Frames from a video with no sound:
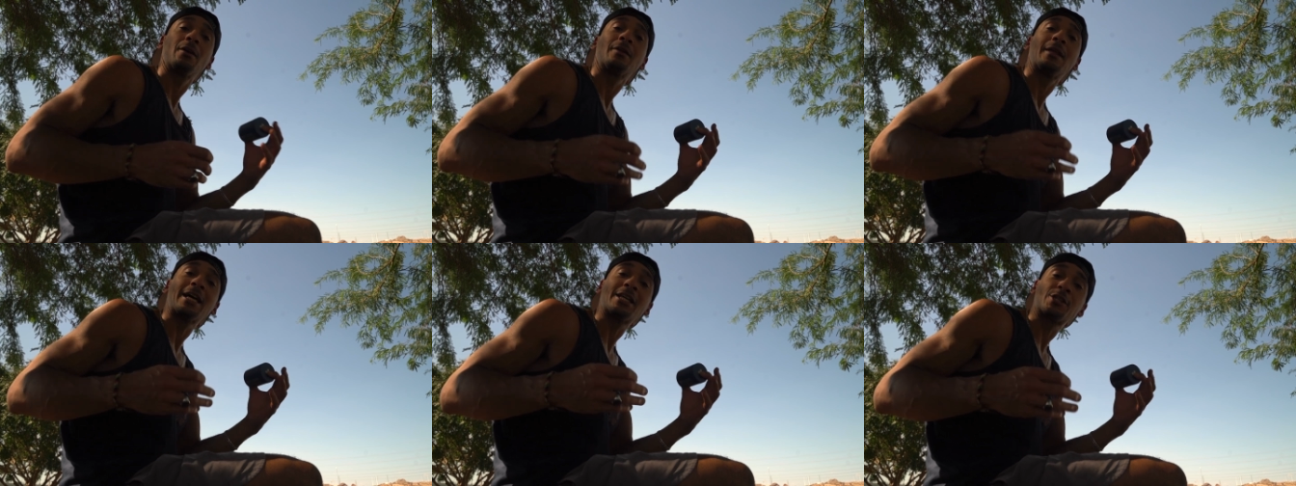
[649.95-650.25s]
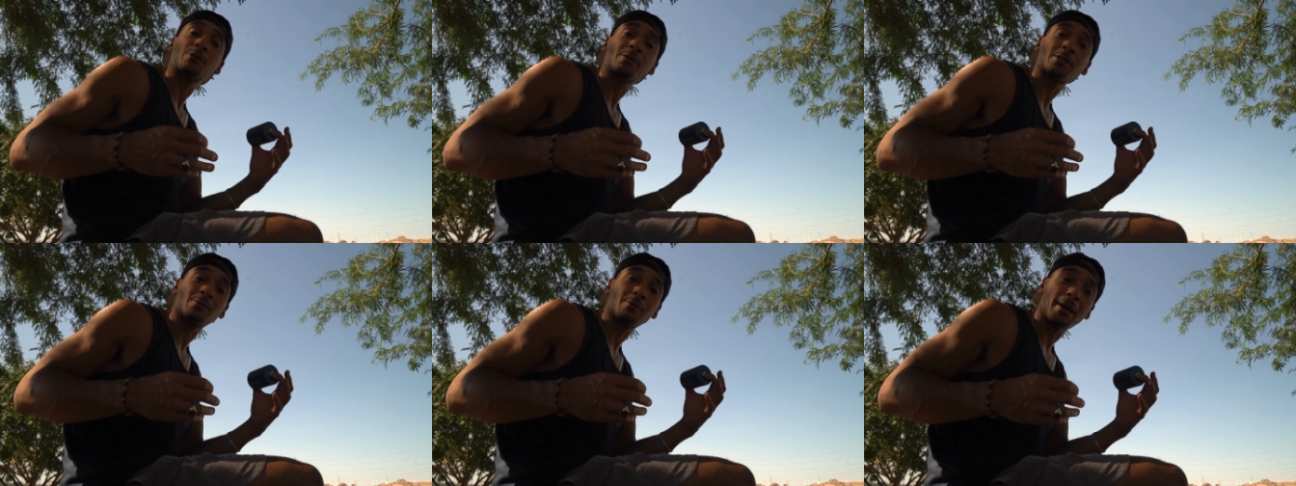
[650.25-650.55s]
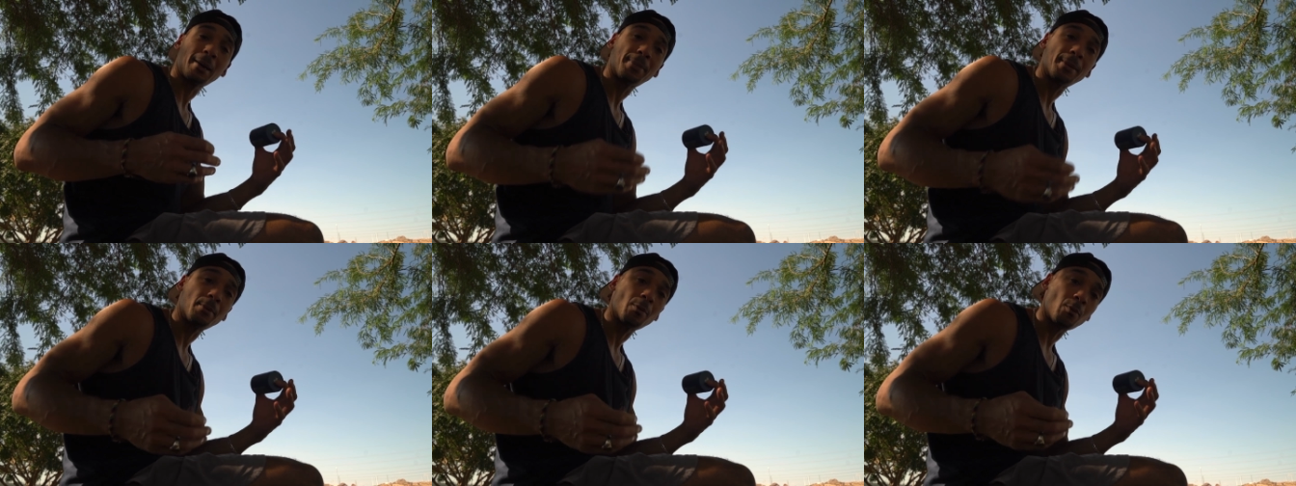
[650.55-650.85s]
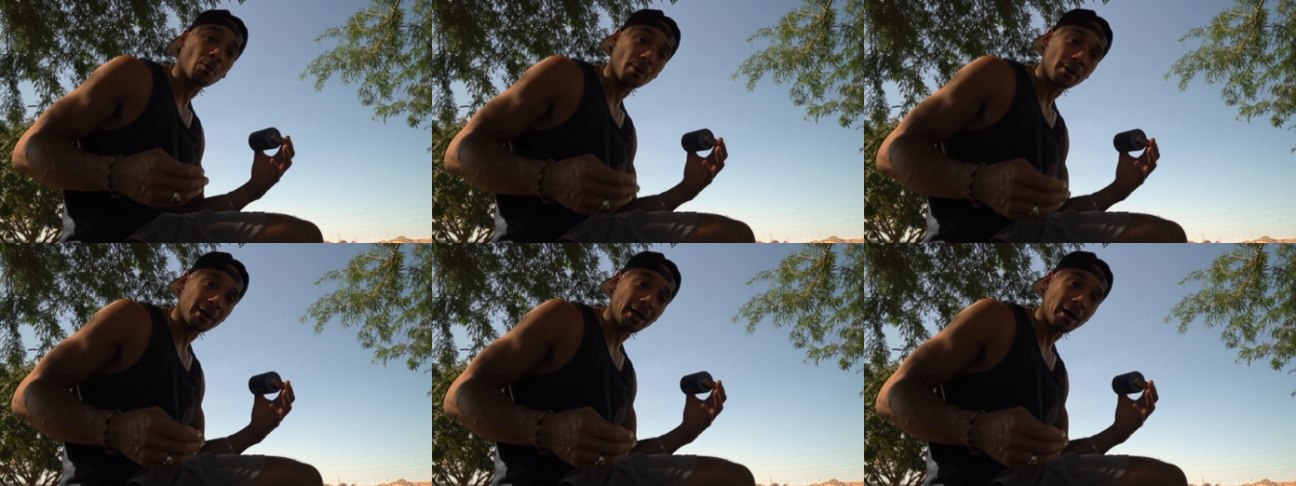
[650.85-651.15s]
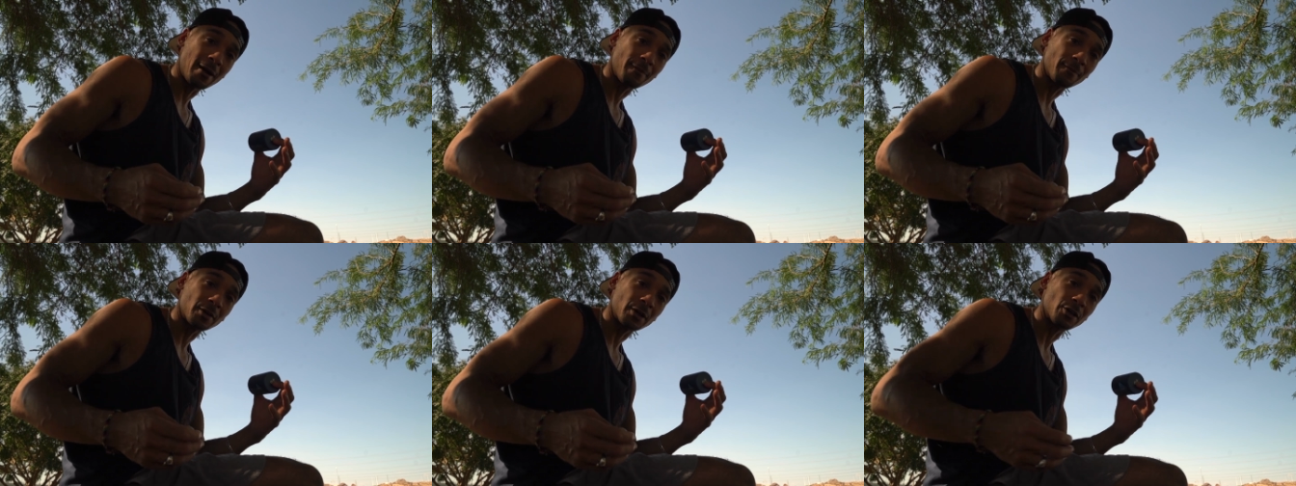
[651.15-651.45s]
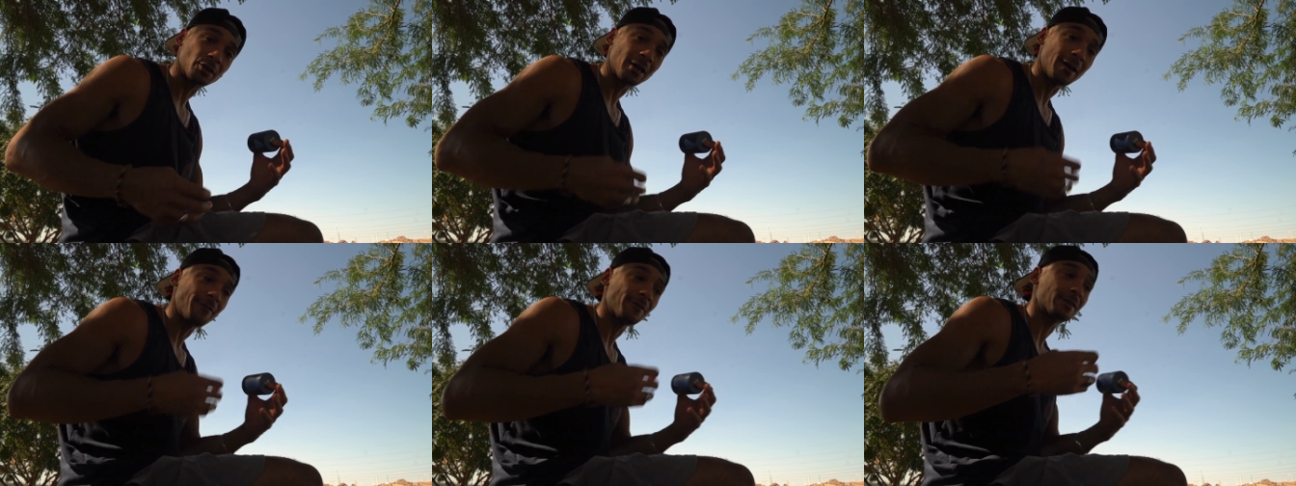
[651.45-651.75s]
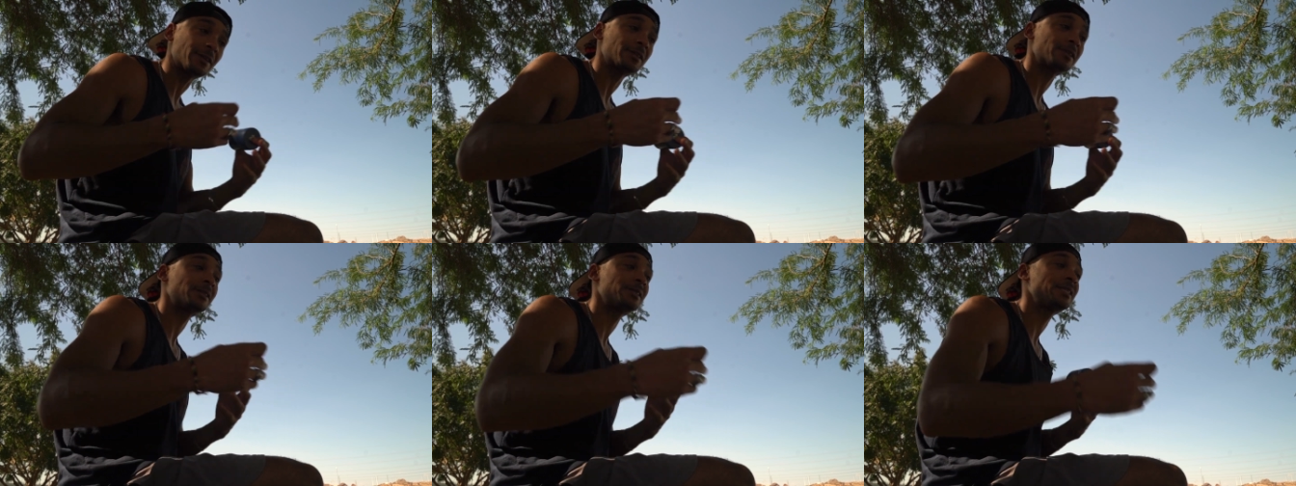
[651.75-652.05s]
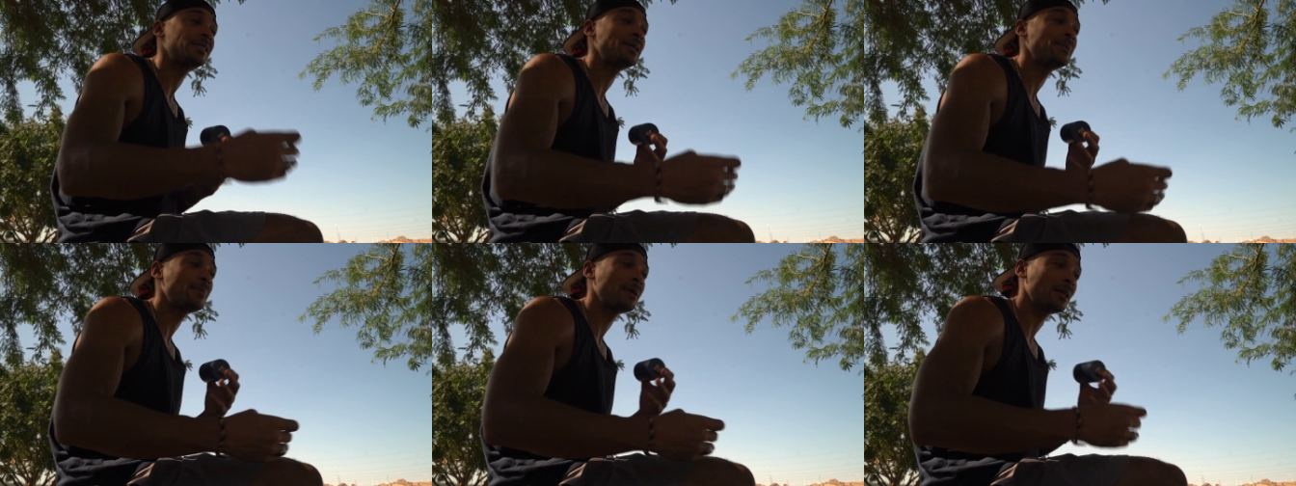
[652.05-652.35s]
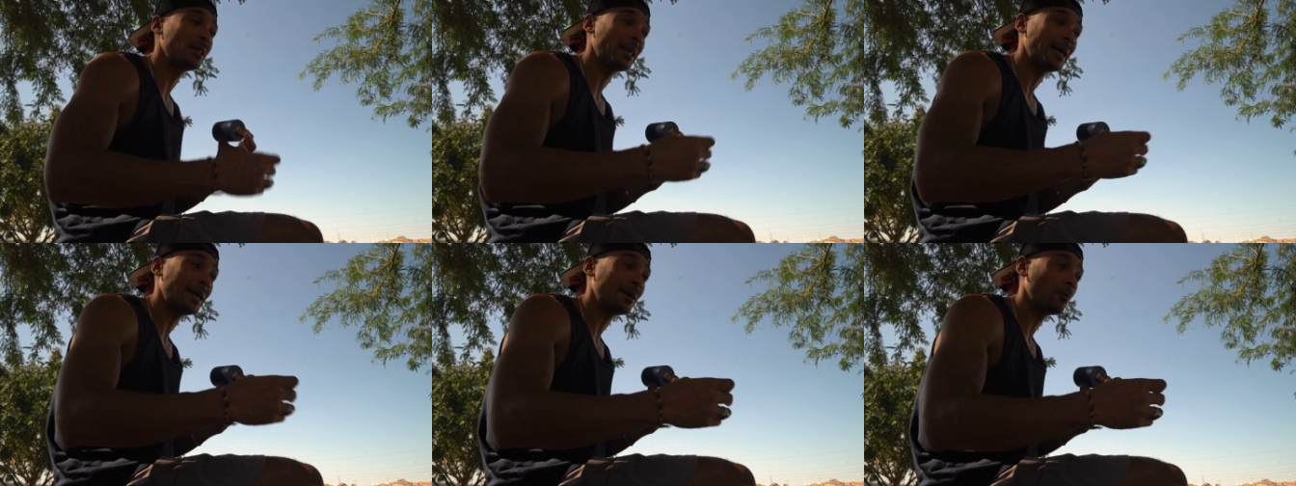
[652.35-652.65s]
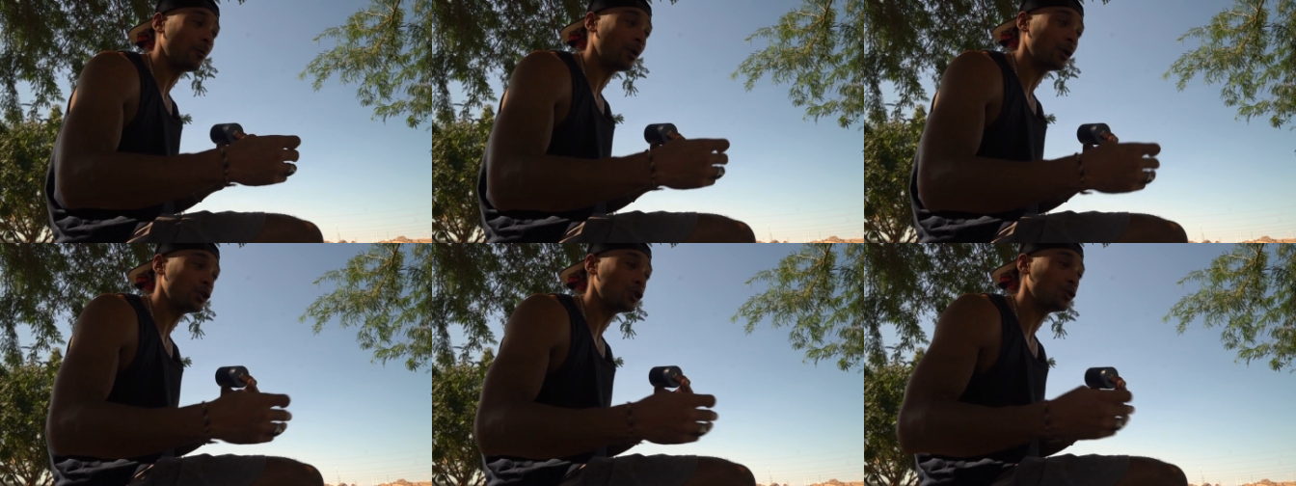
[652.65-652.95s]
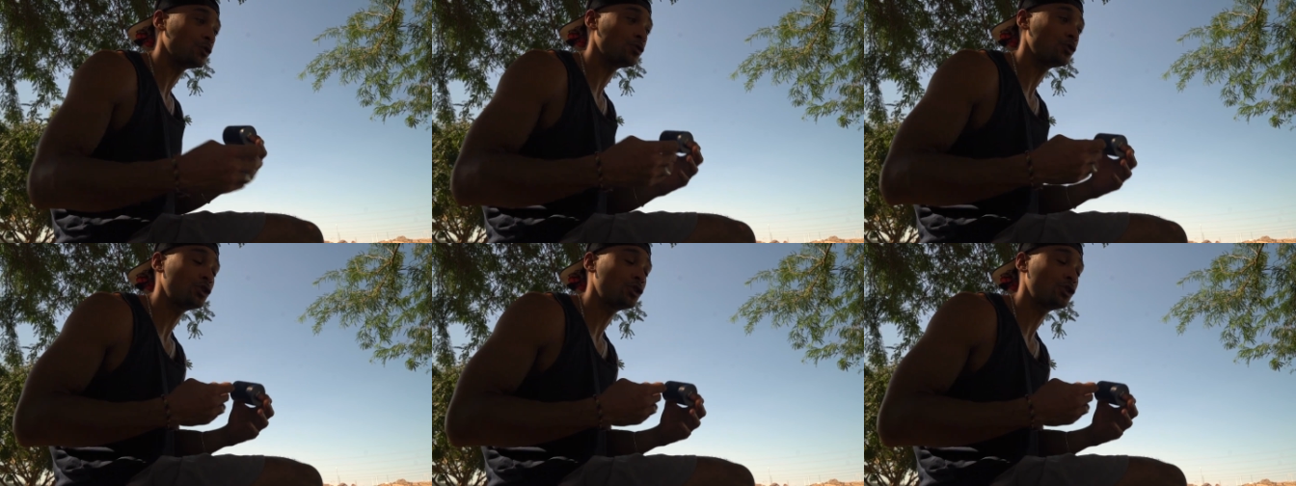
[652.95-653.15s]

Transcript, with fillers: That's the reason why people work out because you have to simulate what you